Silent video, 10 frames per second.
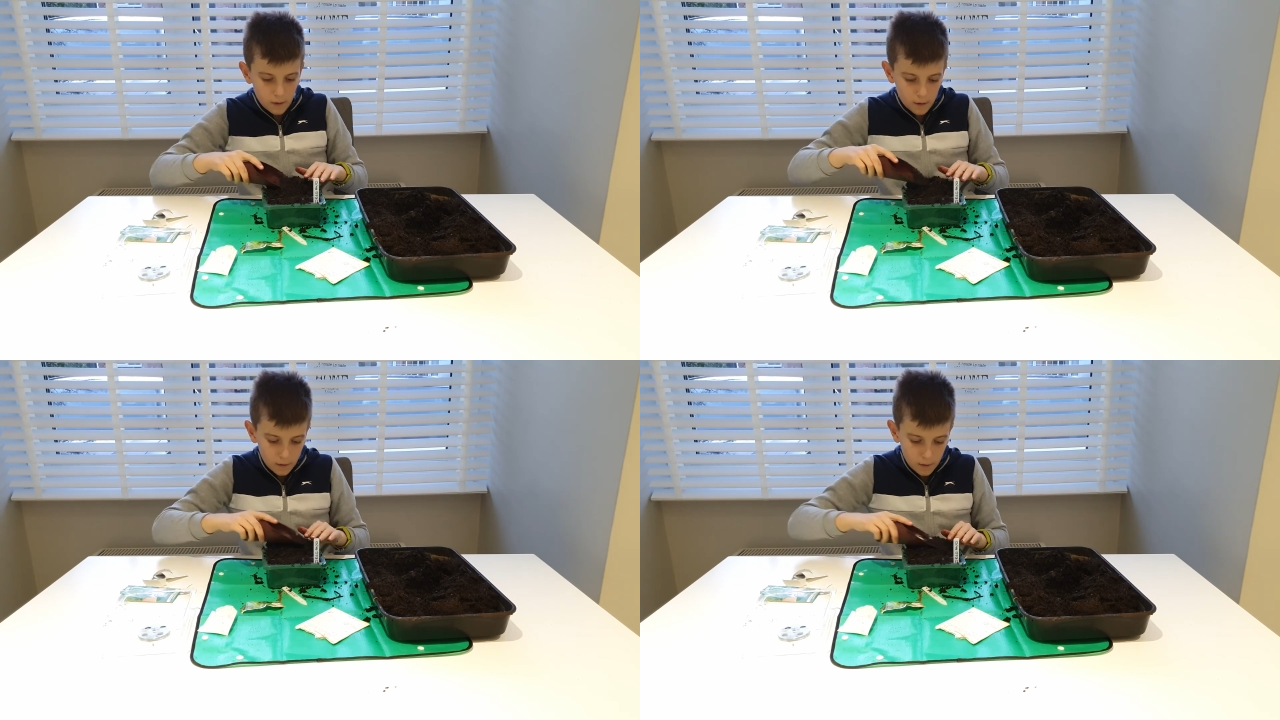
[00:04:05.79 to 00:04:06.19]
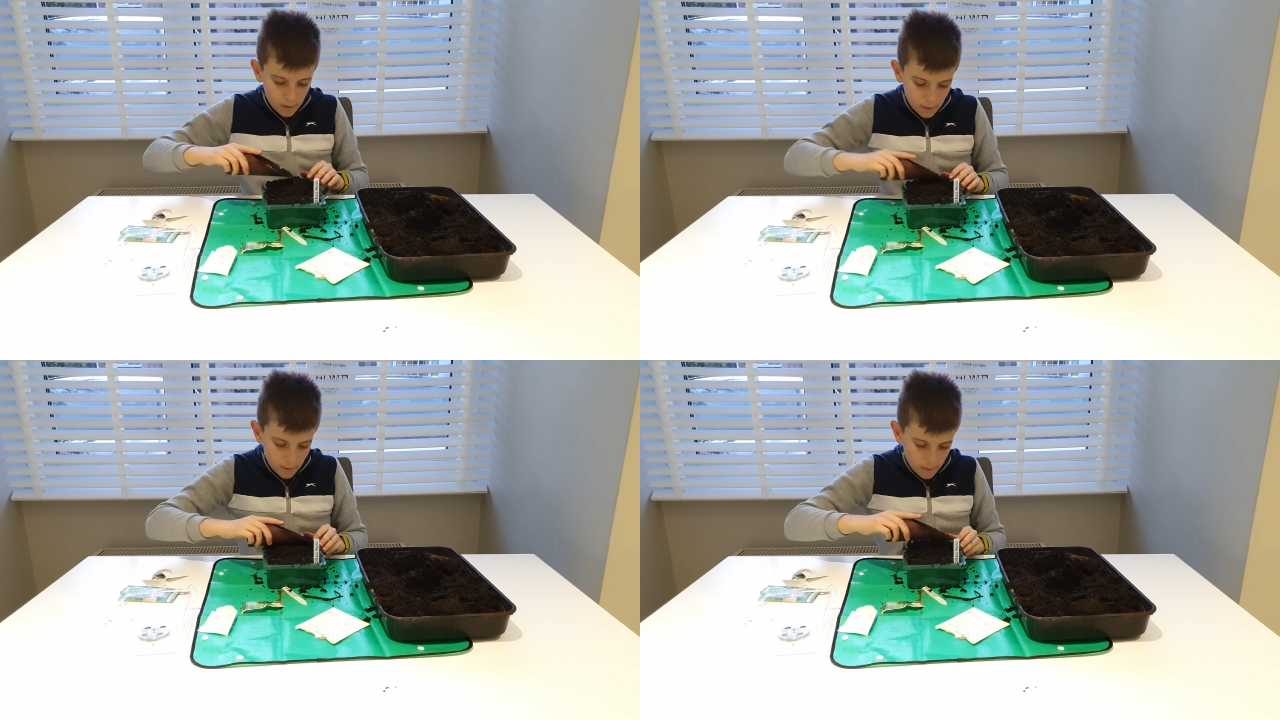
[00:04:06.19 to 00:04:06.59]

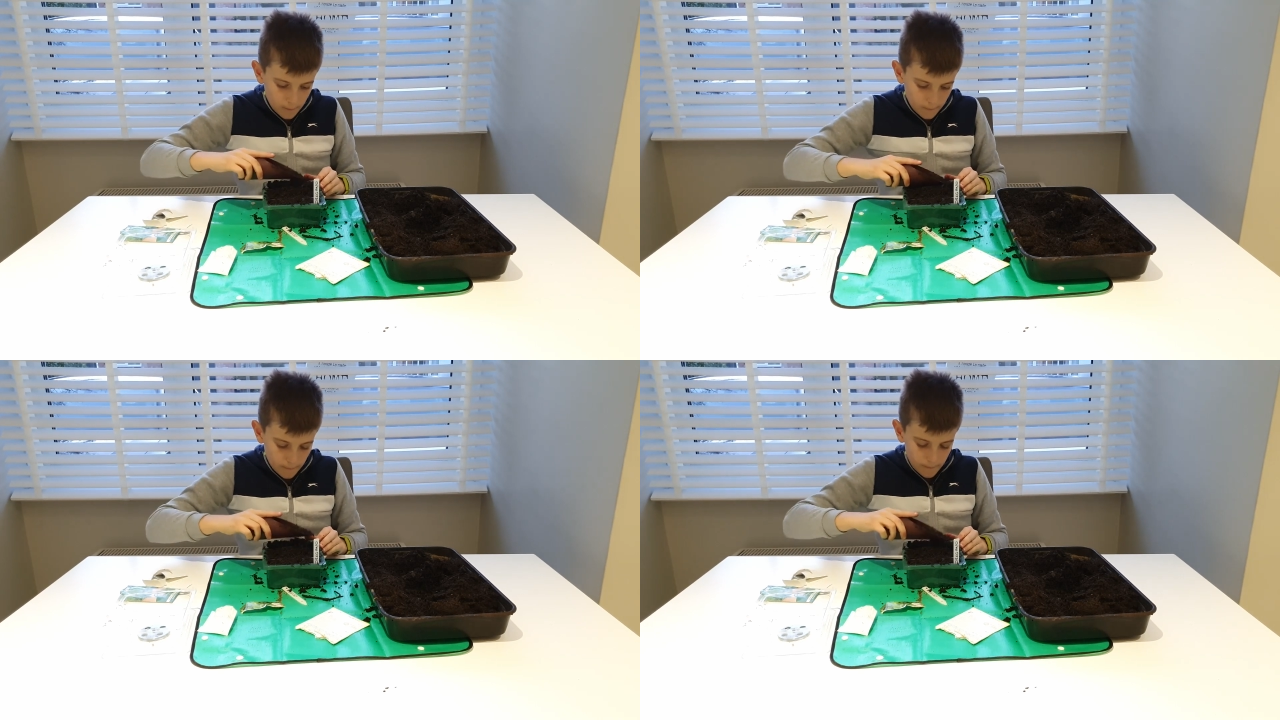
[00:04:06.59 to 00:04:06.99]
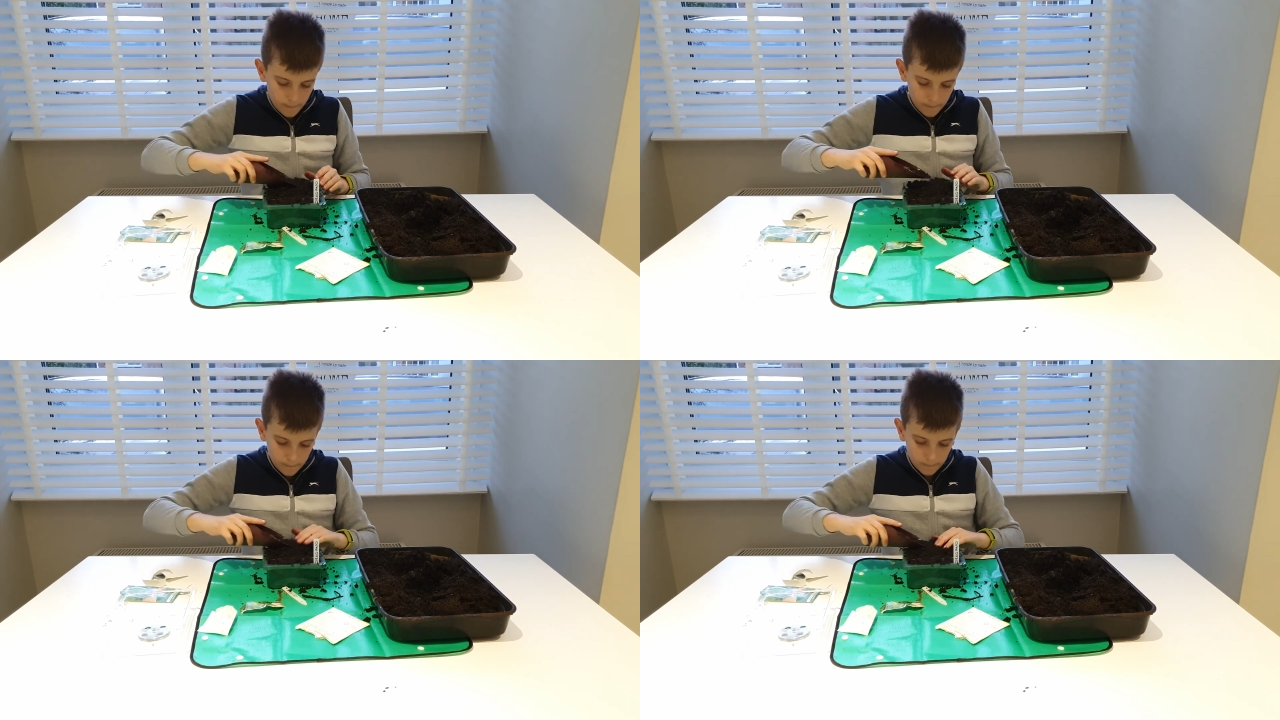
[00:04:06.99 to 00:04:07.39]

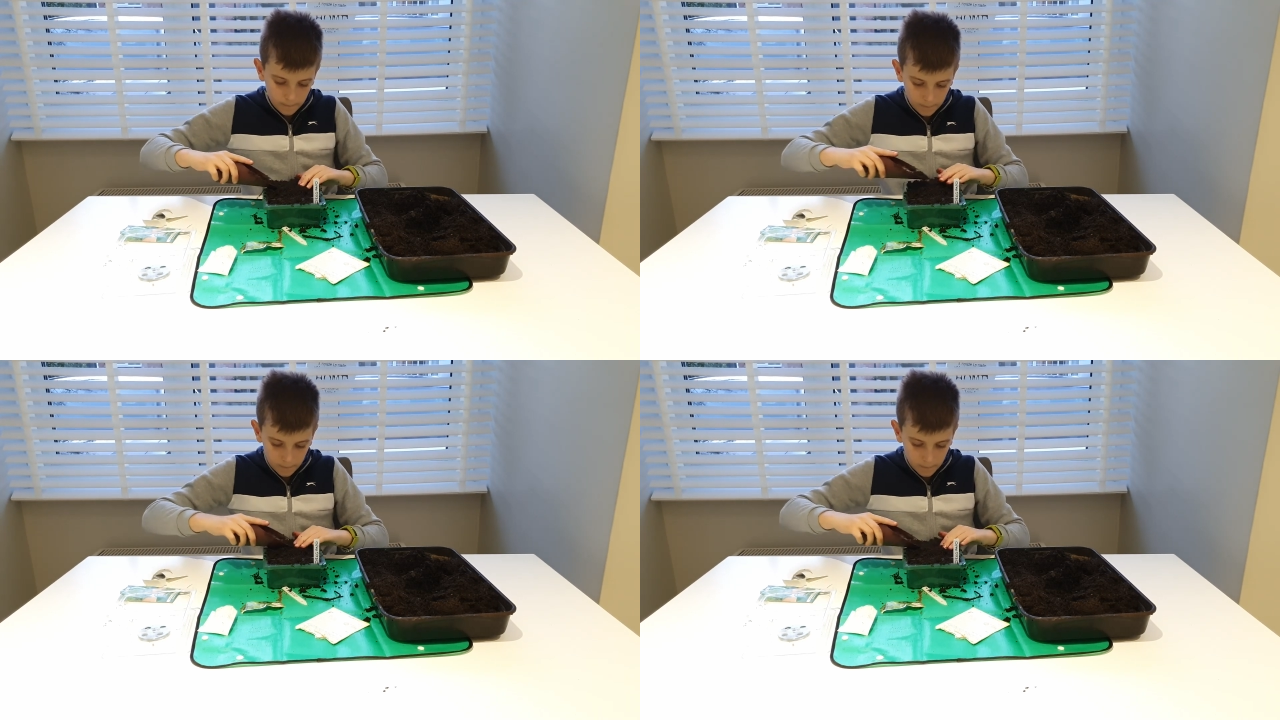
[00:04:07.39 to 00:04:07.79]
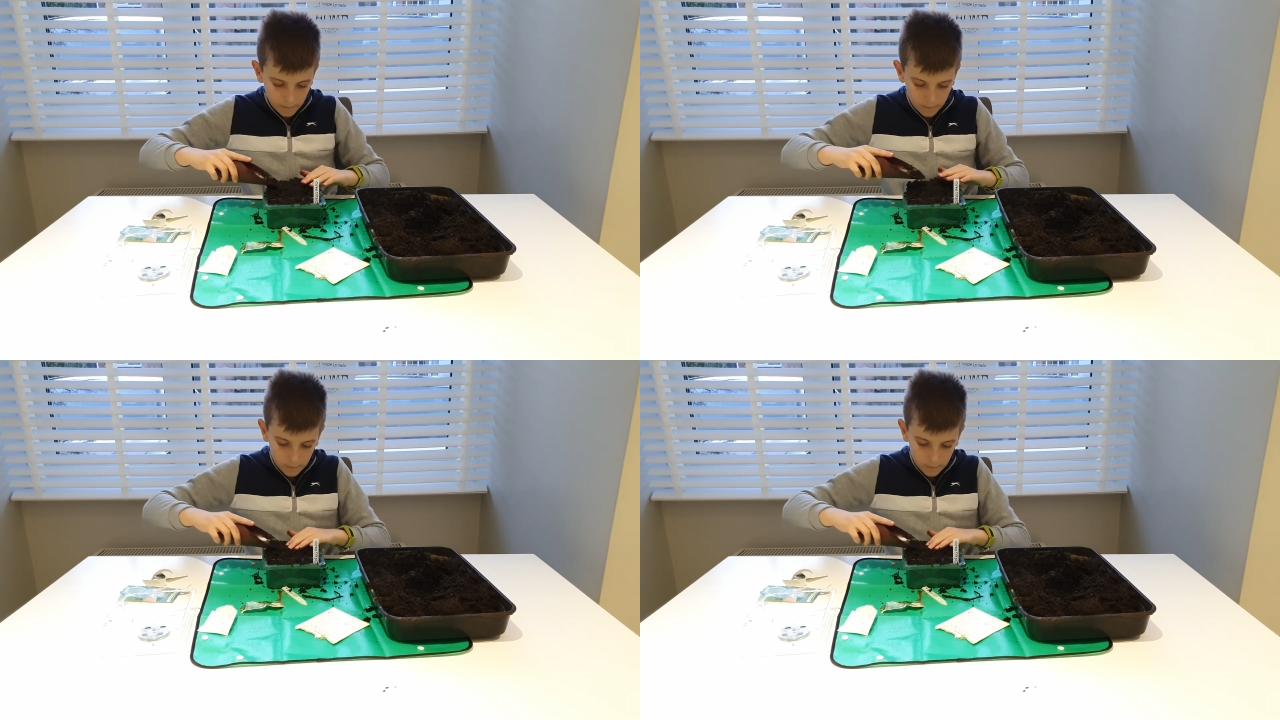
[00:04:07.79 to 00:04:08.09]
(silence)